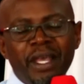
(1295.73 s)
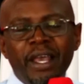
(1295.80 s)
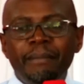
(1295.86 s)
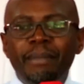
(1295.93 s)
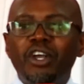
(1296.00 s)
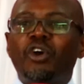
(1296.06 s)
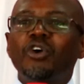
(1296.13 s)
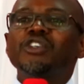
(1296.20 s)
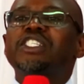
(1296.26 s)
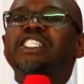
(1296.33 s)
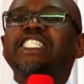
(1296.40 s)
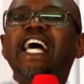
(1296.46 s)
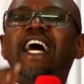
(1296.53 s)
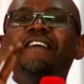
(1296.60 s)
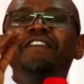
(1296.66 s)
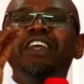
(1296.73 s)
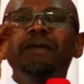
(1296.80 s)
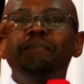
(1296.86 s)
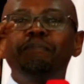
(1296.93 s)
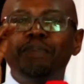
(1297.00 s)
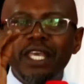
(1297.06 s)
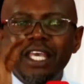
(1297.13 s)
because serving
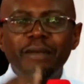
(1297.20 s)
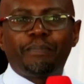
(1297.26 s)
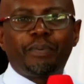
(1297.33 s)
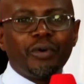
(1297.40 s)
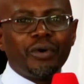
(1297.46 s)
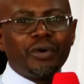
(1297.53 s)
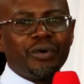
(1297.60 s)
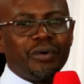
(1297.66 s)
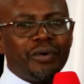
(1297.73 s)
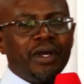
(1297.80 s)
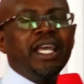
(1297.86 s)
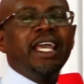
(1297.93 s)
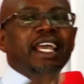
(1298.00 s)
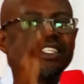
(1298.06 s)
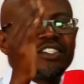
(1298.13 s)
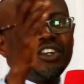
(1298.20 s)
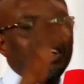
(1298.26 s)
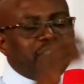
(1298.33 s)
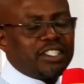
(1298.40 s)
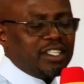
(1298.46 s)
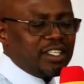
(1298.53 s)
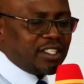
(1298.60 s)
people is
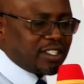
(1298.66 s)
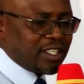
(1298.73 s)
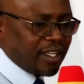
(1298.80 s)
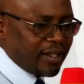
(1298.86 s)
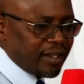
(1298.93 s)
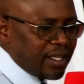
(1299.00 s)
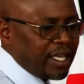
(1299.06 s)
not easy.